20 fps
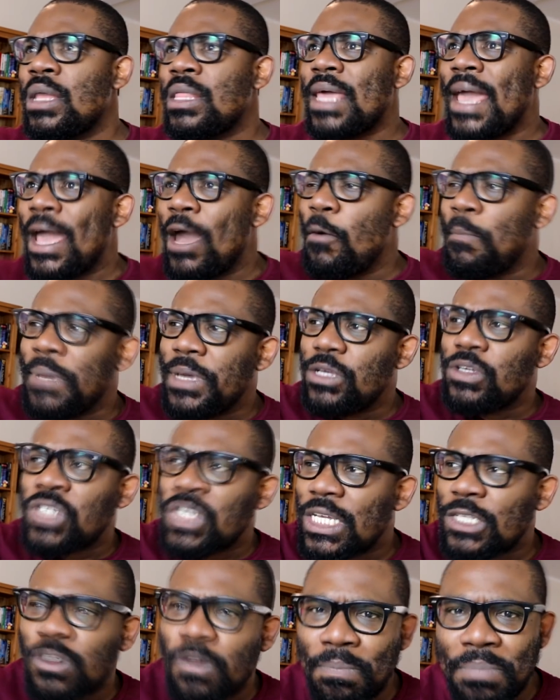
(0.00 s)
They're helping you
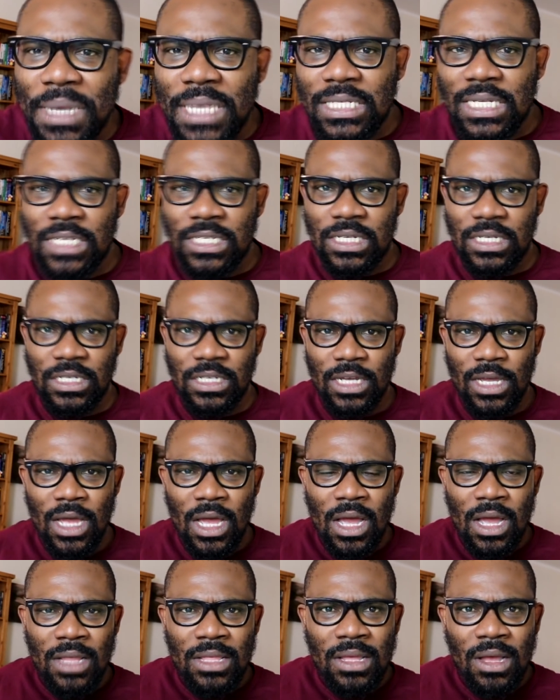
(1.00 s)
settle businesses.
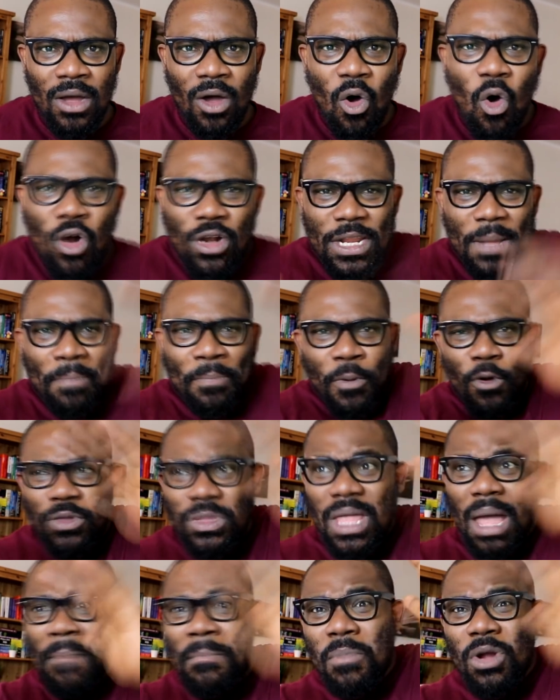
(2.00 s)
Or they
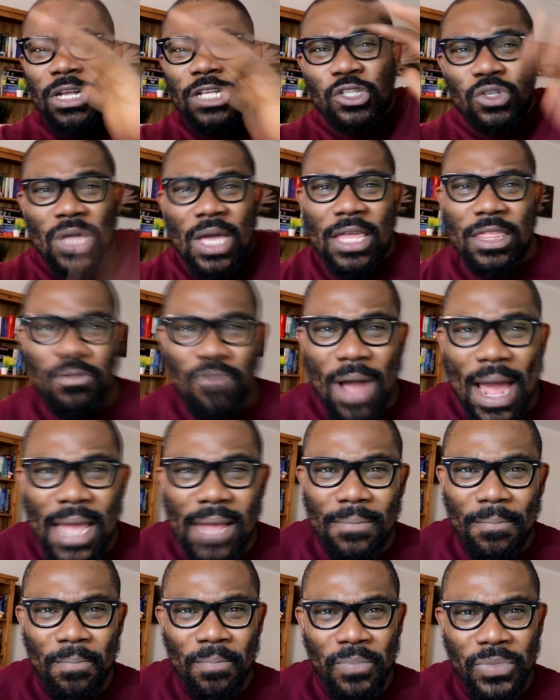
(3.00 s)
put that money together,
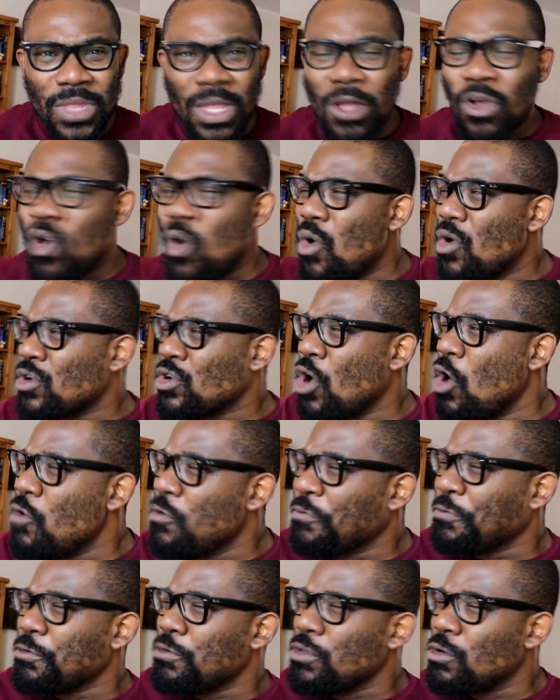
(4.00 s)
right? They
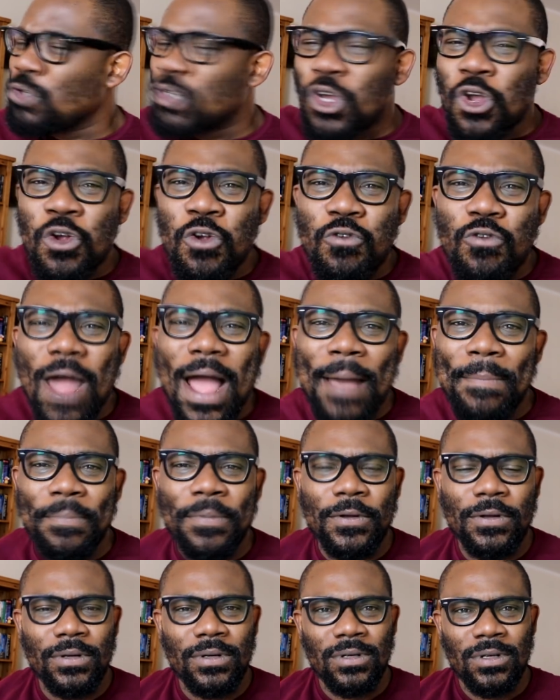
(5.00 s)
go through those
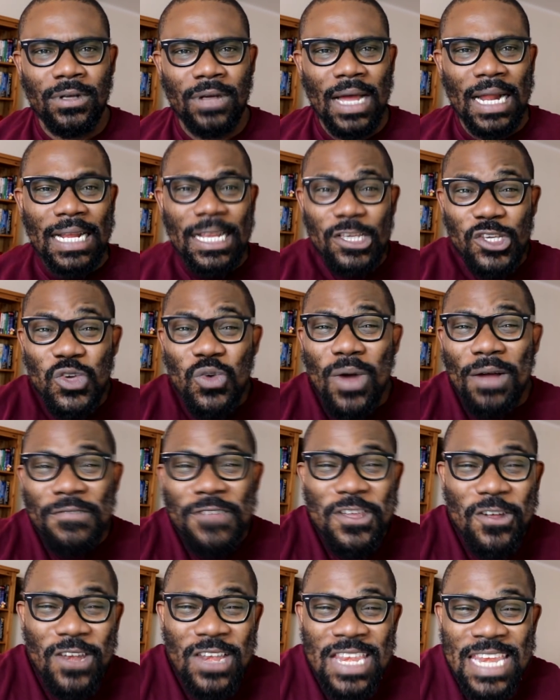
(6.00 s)
crap. And then you have
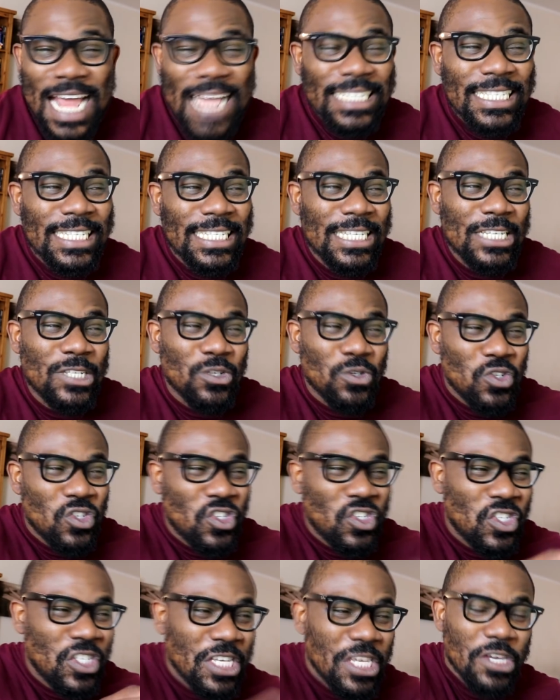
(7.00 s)
the audacity to
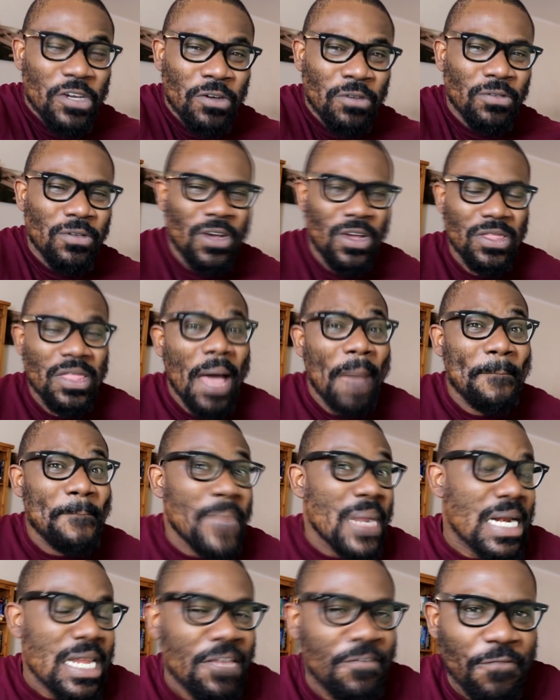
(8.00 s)
steal that
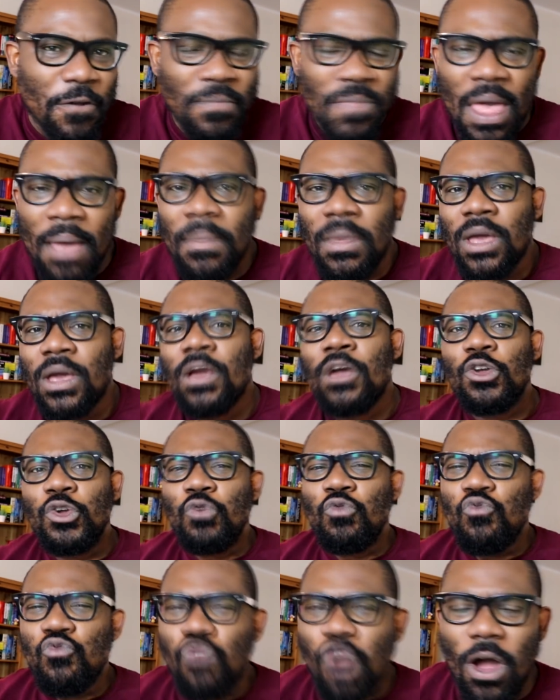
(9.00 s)
money from them.
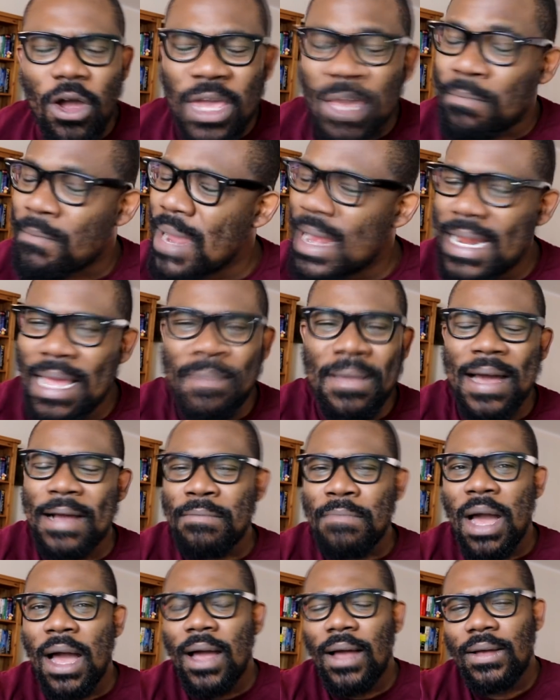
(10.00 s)

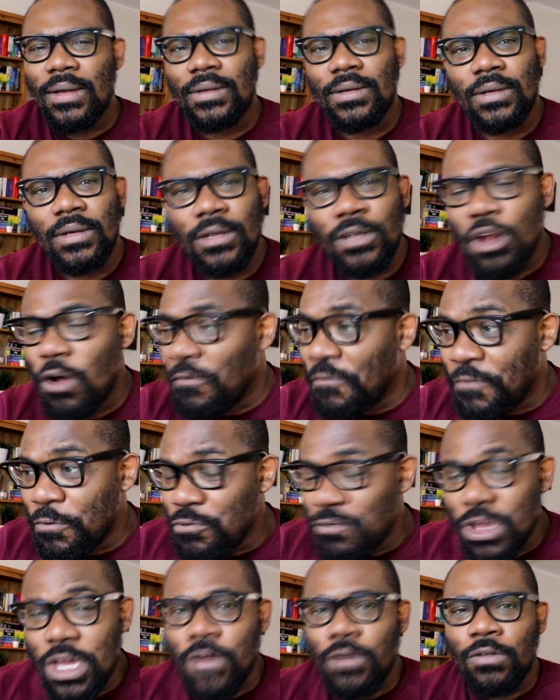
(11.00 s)
No,
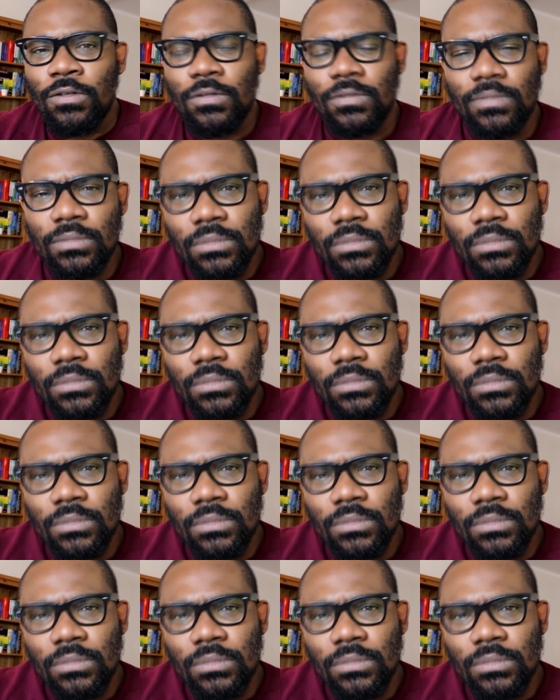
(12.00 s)
for real.